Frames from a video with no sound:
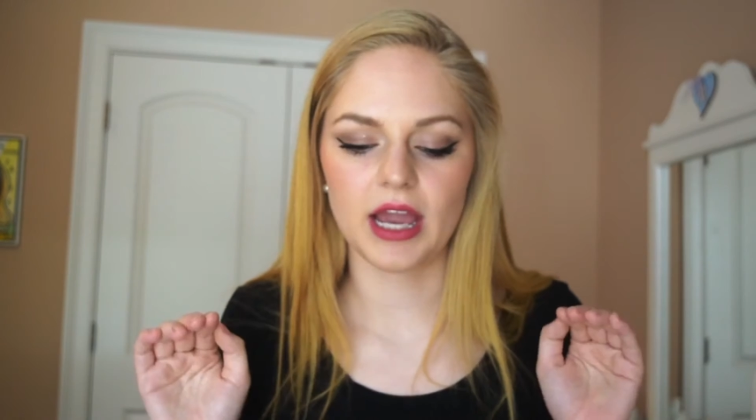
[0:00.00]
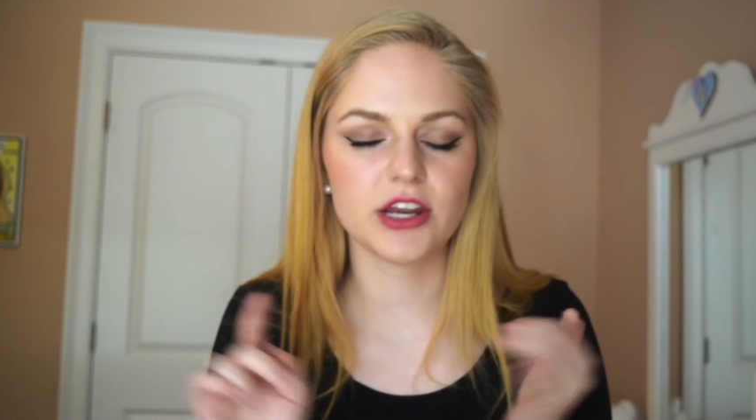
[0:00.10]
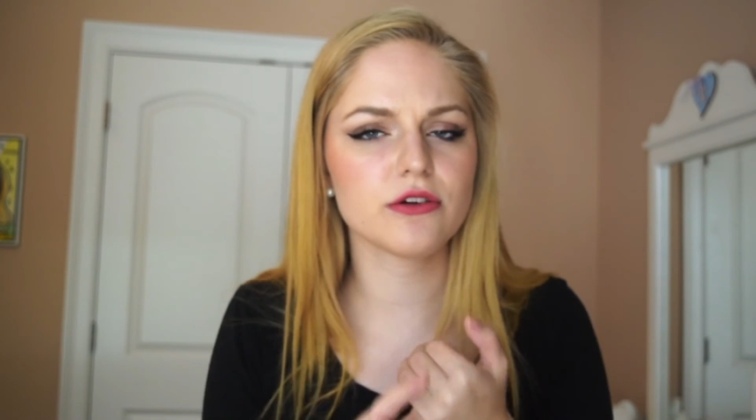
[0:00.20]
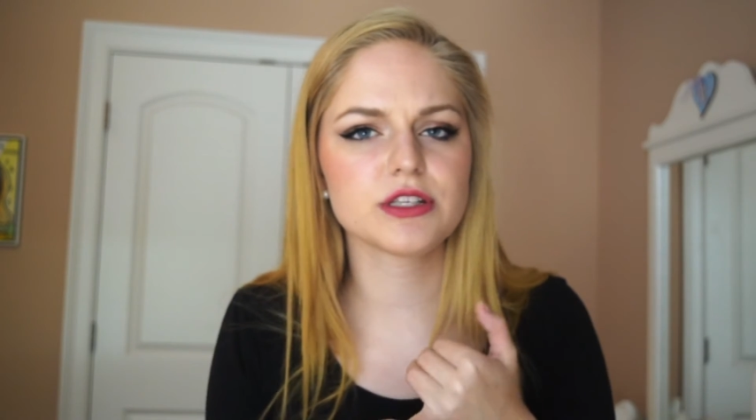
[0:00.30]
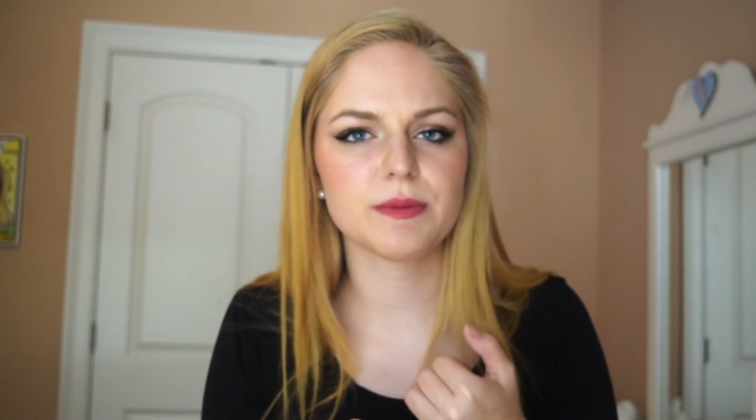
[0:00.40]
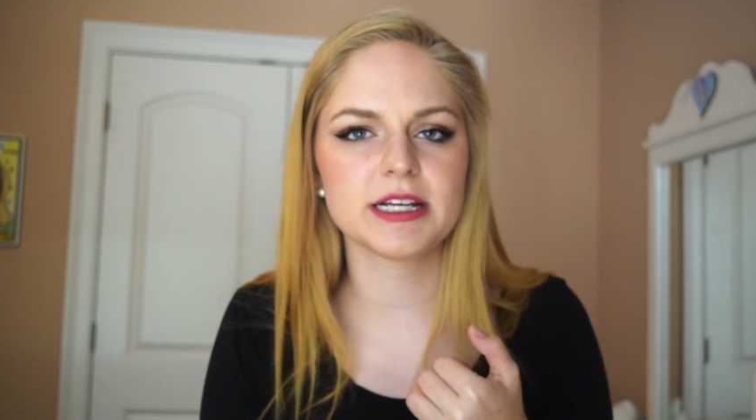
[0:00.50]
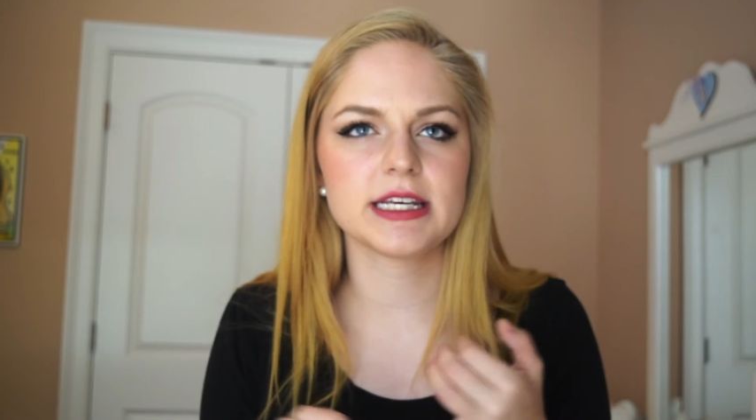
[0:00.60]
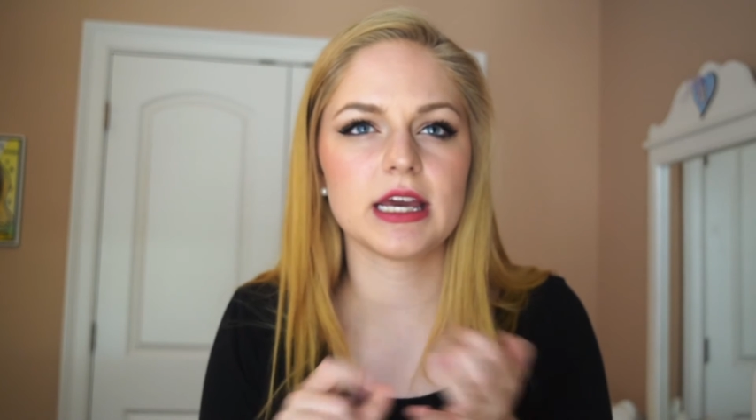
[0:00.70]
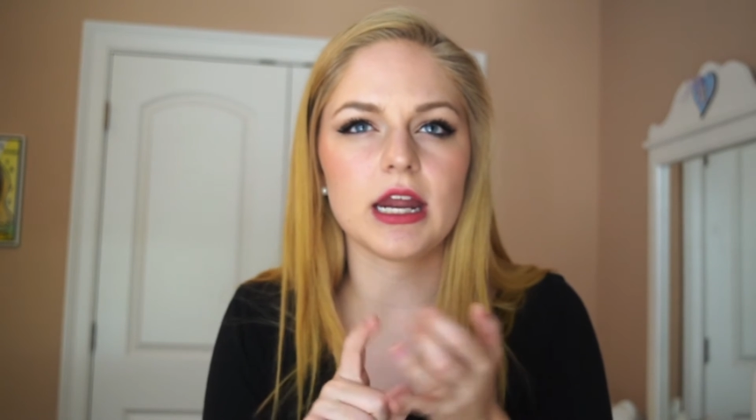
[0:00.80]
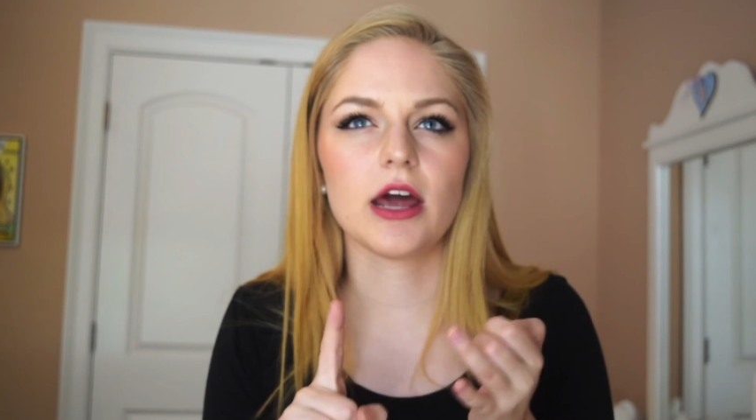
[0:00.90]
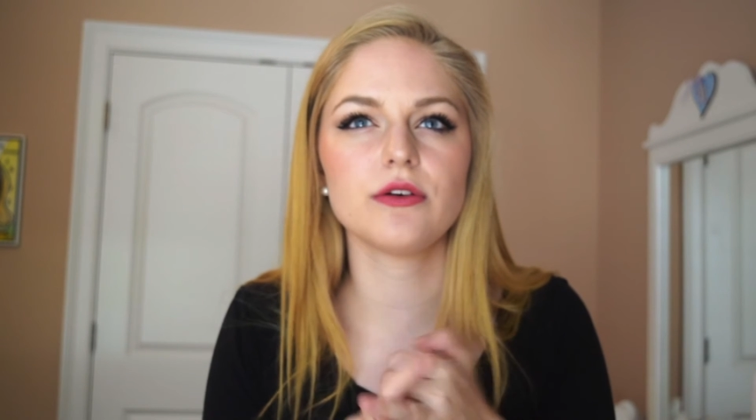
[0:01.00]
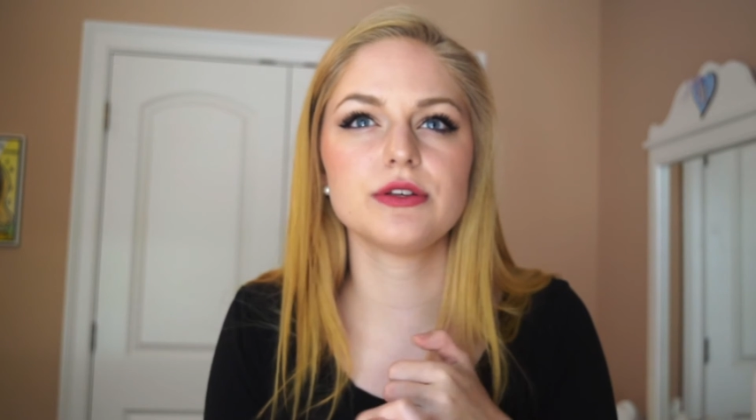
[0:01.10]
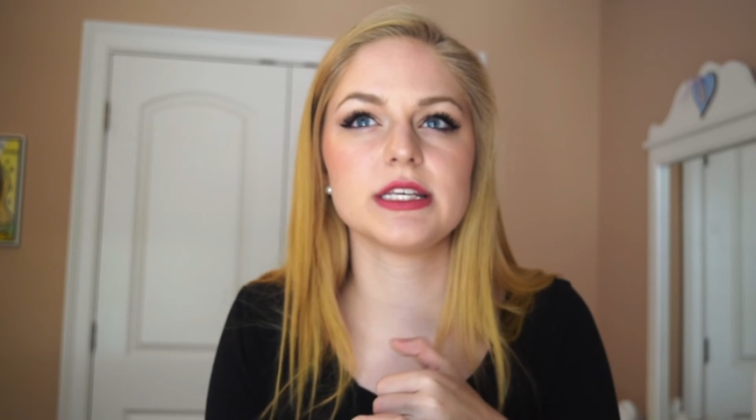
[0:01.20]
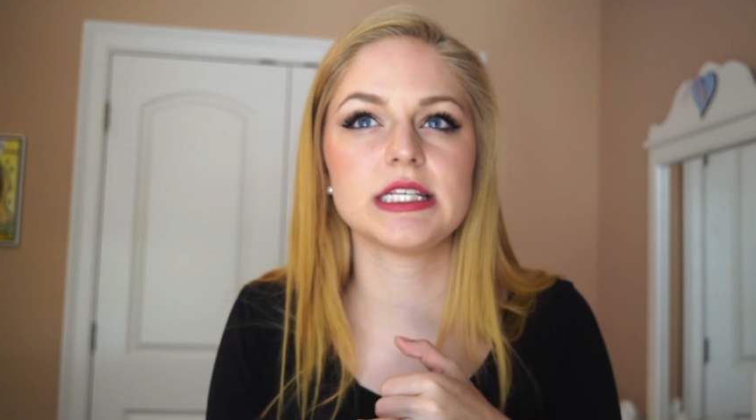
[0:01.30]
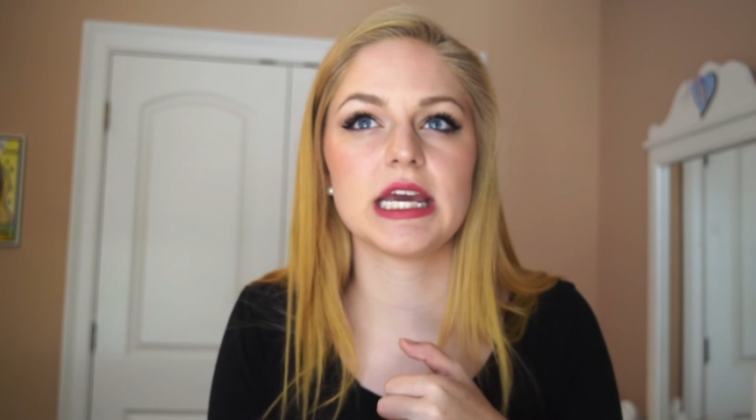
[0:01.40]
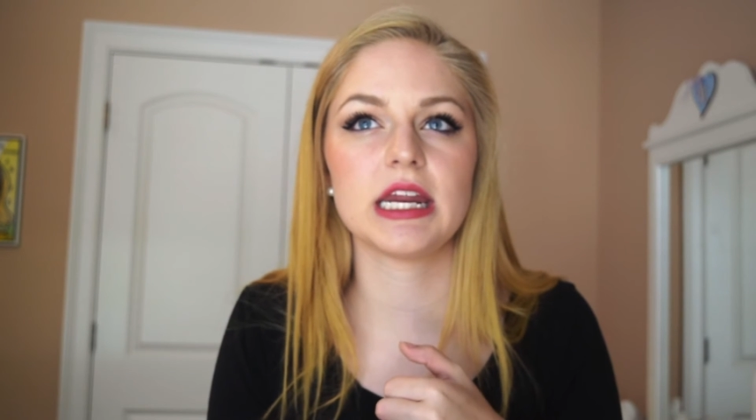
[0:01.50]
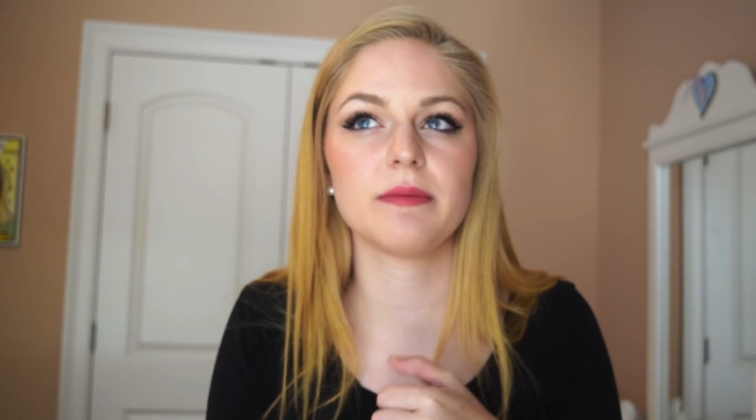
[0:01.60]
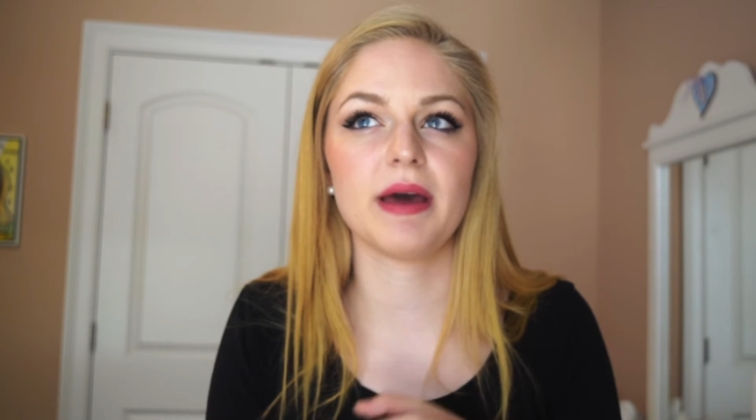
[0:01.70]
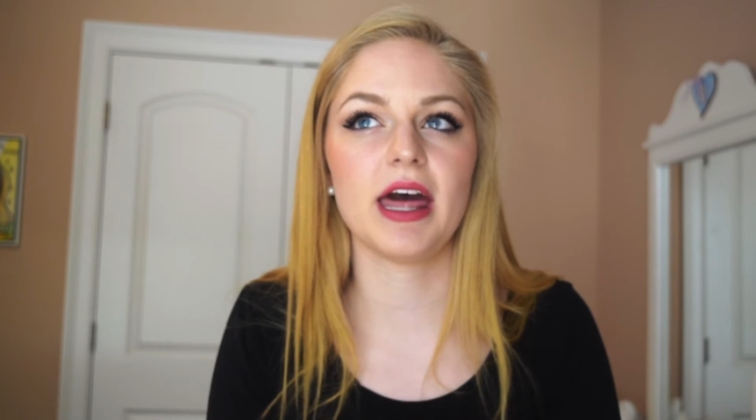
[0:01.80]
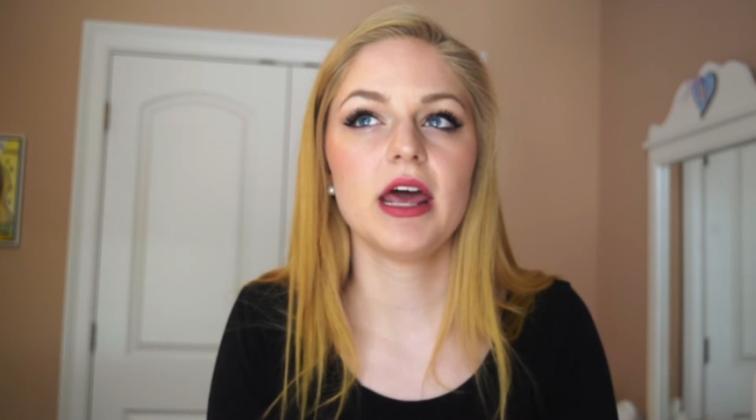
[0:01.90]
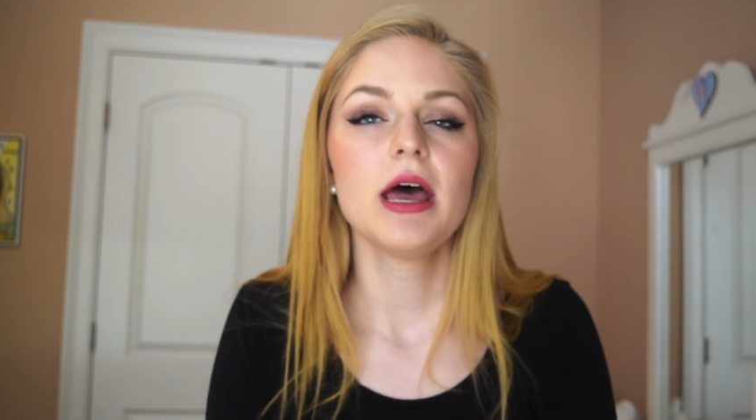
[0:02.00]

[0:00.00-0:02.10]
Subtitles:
I don't spray tan, I don't use a tanning bed,